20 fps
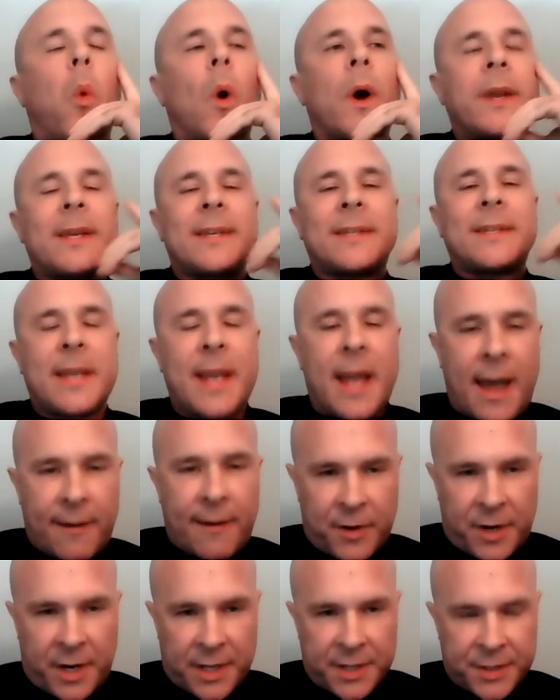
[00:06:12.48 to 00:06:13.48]
what is the
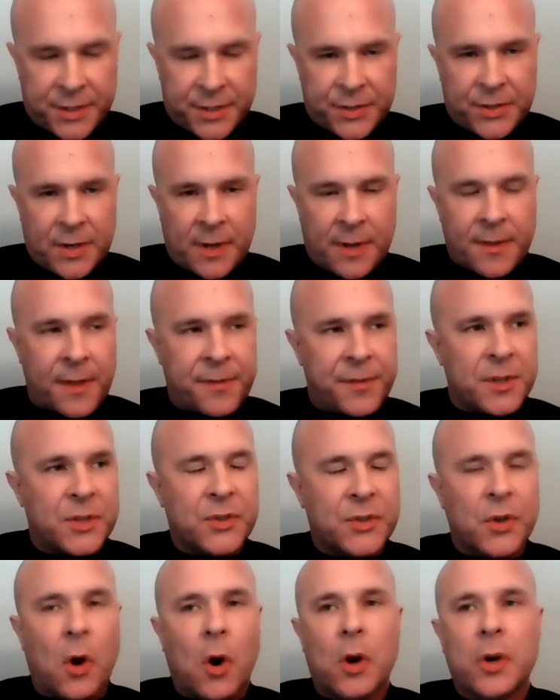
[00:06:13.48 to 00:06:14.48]
evidence that the
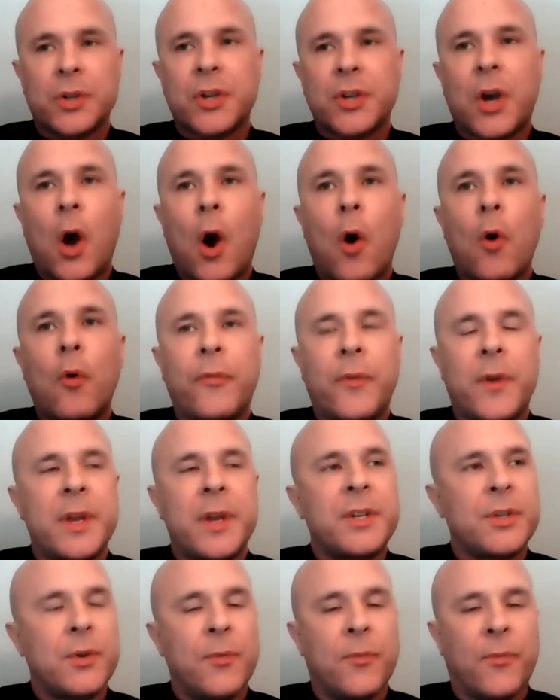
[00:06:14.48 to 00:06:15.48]
SARS
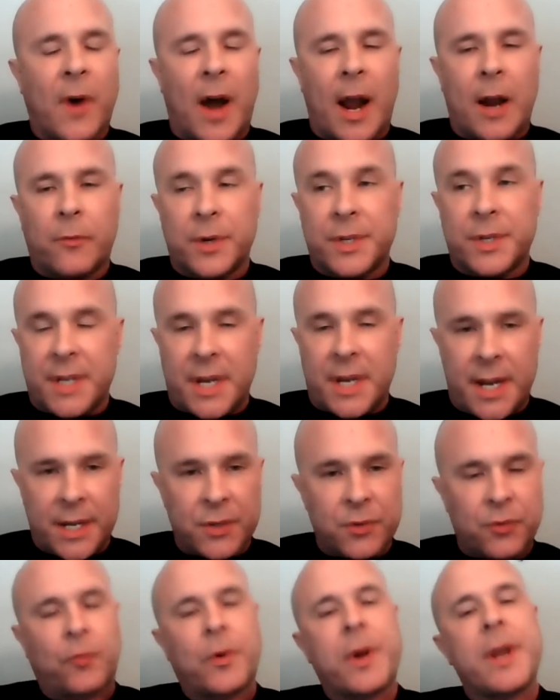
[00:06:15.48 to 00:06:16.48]
CoV two virus
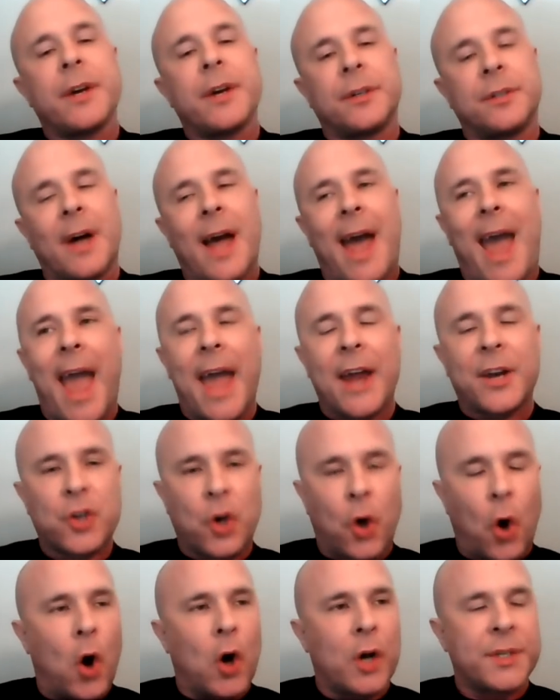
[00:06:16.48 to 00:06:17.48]
is real
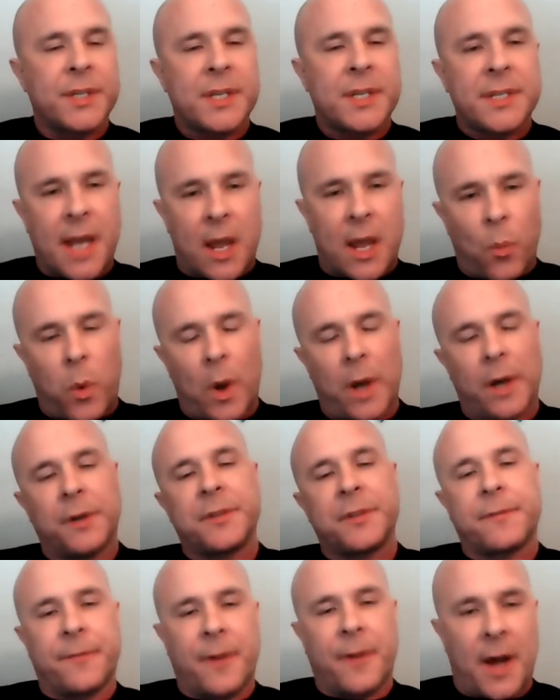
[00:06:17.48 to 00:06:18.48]
and causes a
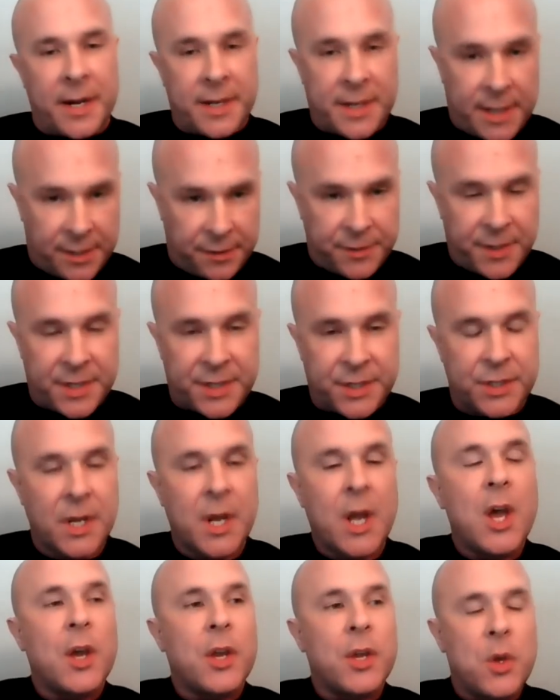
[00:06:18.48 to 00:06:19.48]
well-defined
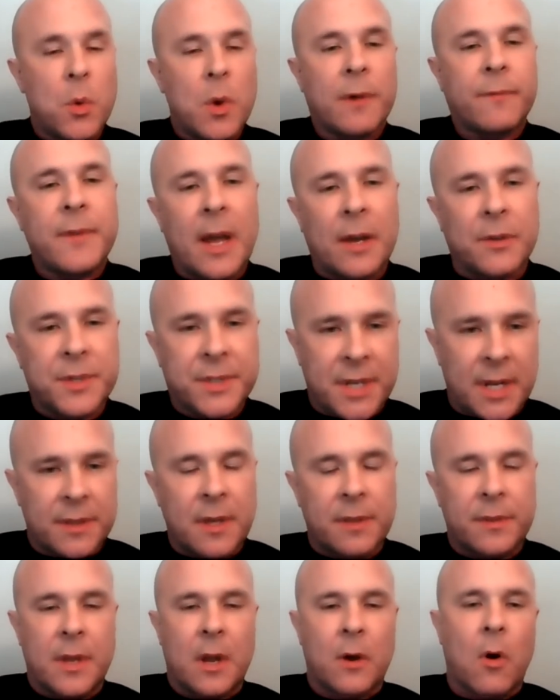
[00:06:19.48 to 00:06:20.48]
illness? You have now
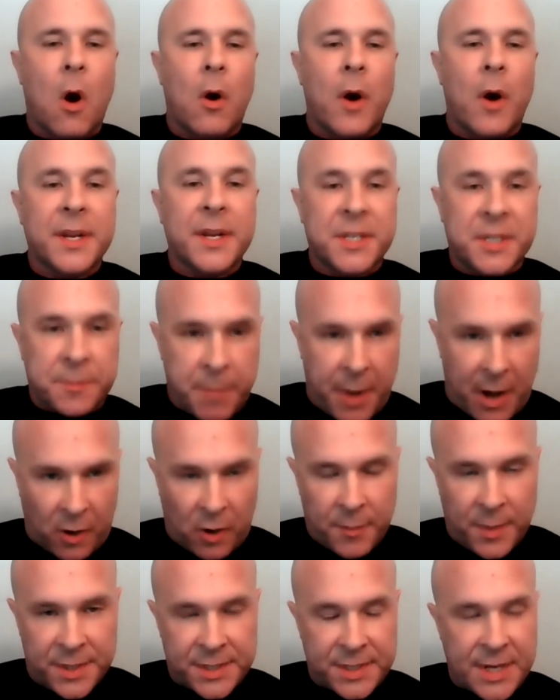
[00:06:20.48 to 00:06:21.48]
said that there are
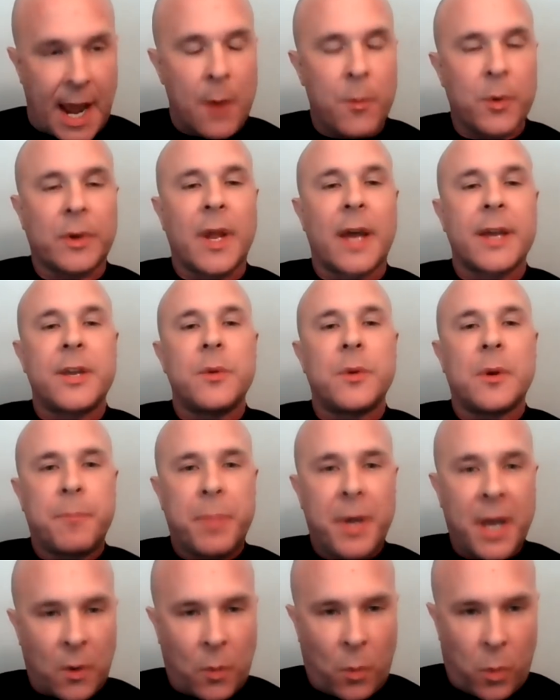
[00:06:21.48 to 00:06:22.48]
experiments. I would like you to
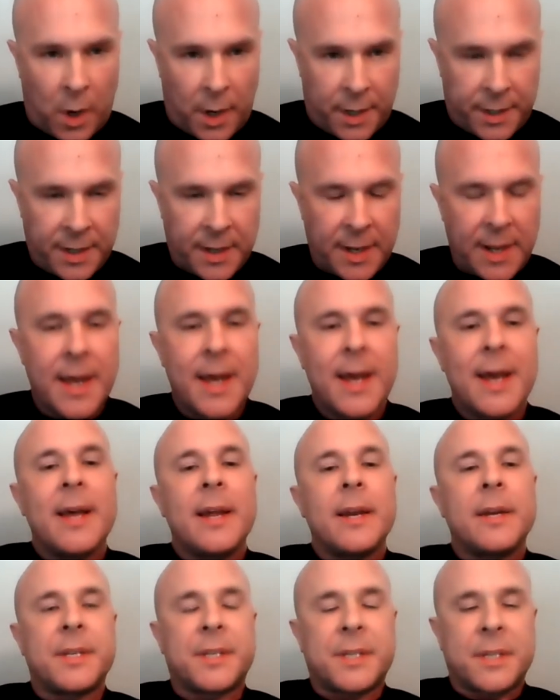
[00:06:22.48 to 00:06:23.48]
pick one,
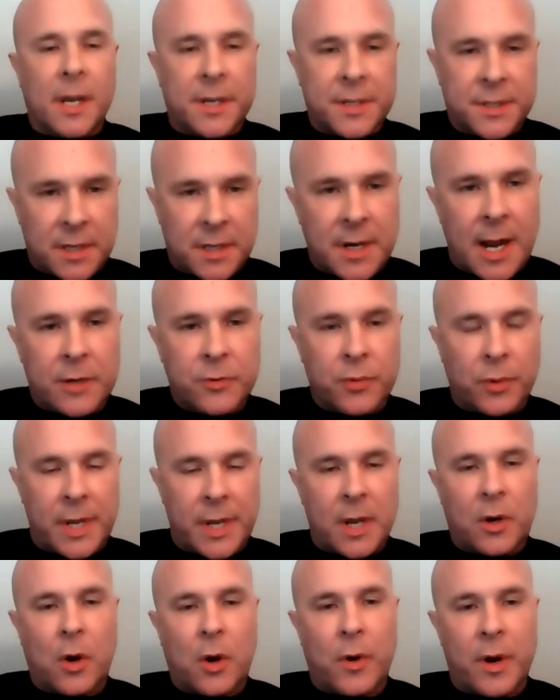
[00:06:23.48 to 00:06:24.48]
discuss the
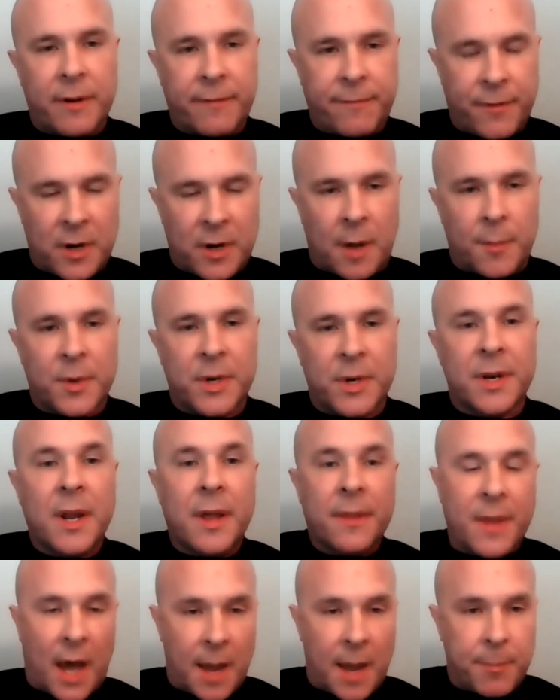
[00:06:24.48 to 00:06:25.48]
naturally occurring
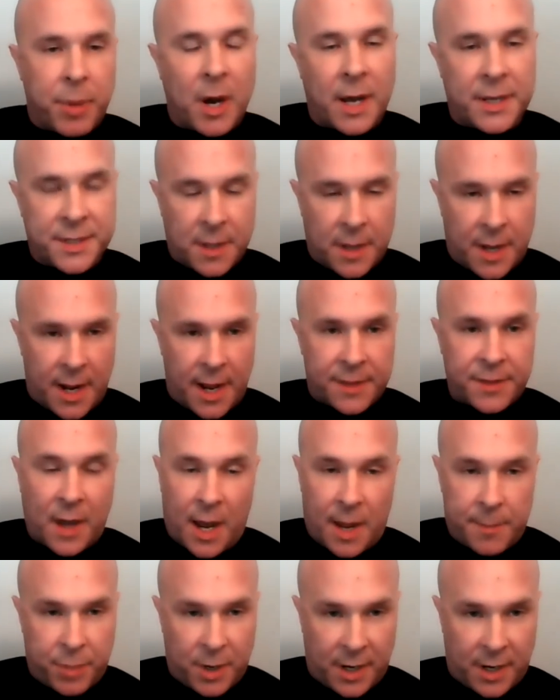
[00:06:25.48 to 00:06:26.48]
phenomenon the hypo- and
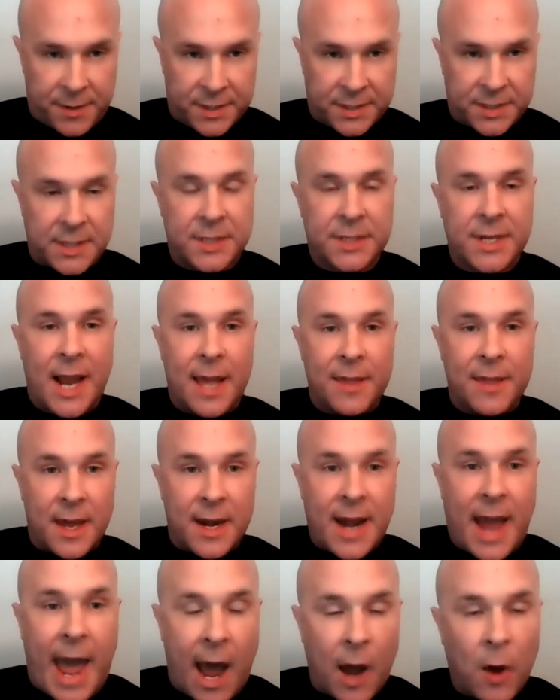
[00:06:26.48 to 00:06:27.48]
the hypothesis, and
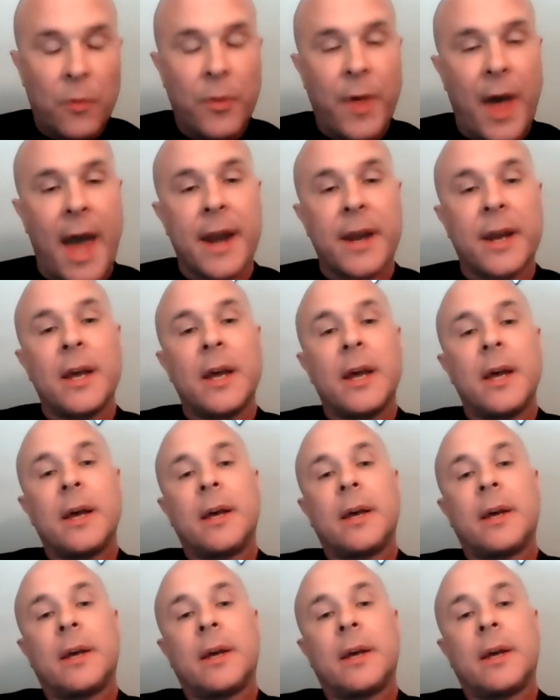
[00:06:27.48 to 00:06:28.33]
then how that